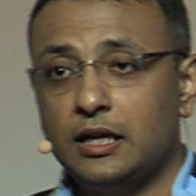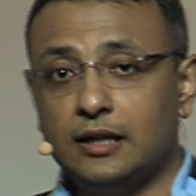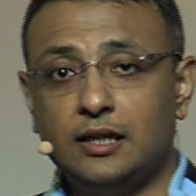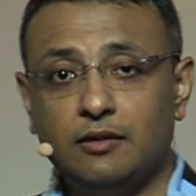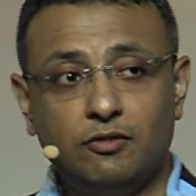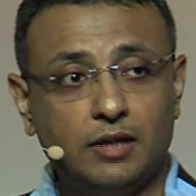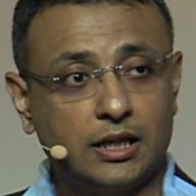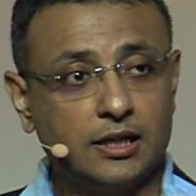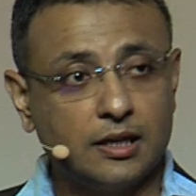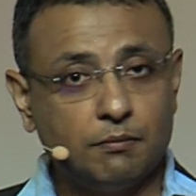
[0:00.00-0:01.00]
And then if we
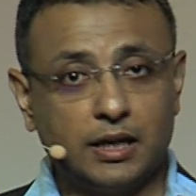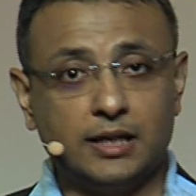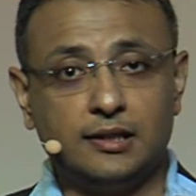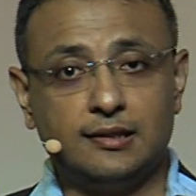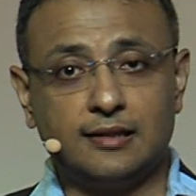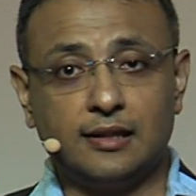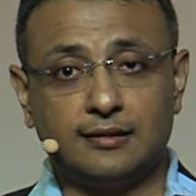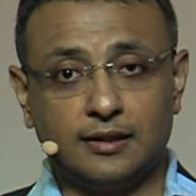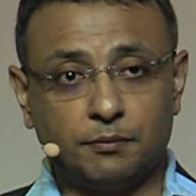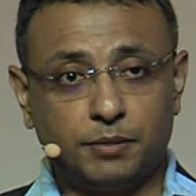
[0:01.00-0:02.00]
can combine these
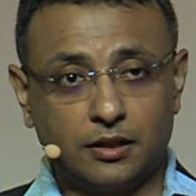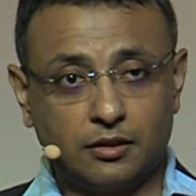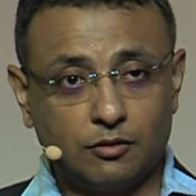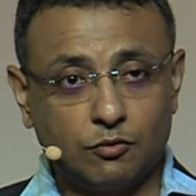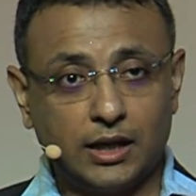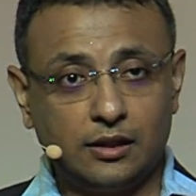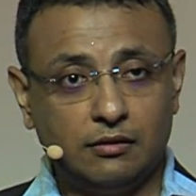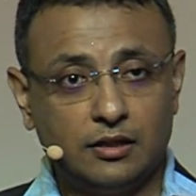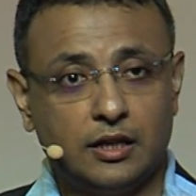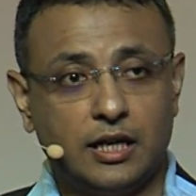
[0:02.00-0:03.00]
cells in a particular well
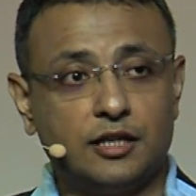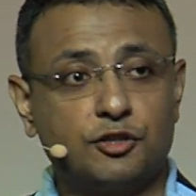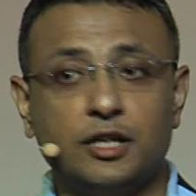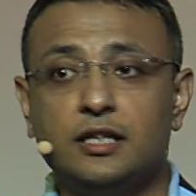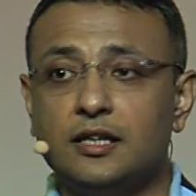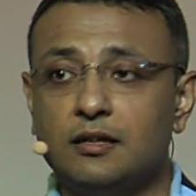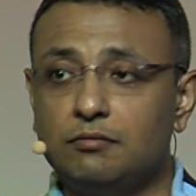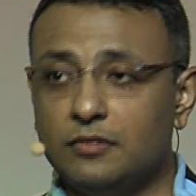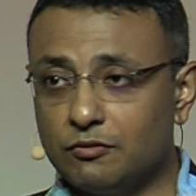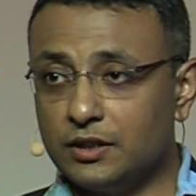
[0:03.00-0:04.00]
and treat
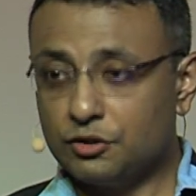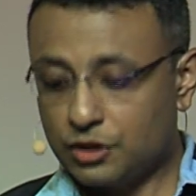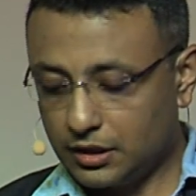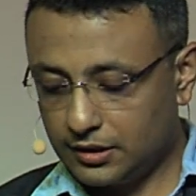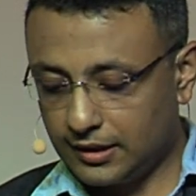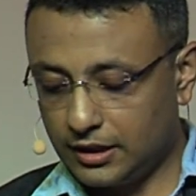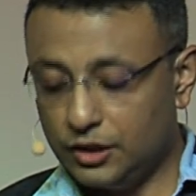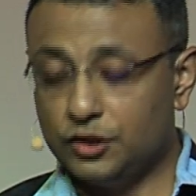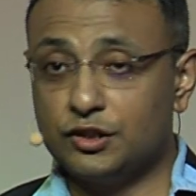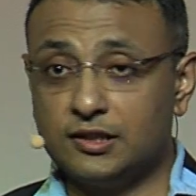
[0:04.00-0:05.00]
them with drugs
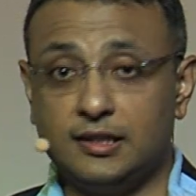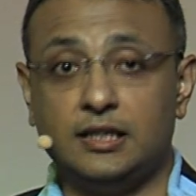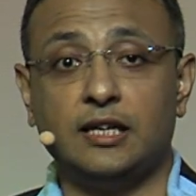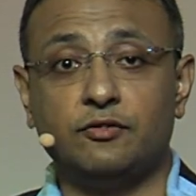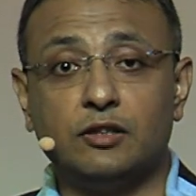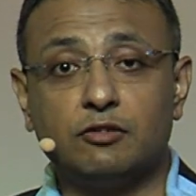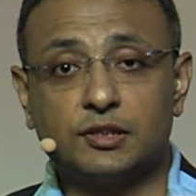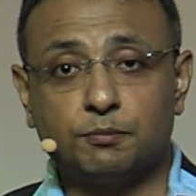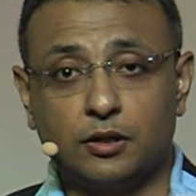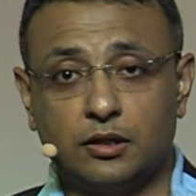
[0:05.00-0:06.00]
and look to see if they
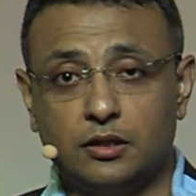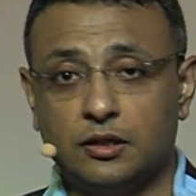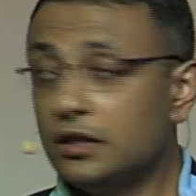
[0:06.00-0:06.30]
respond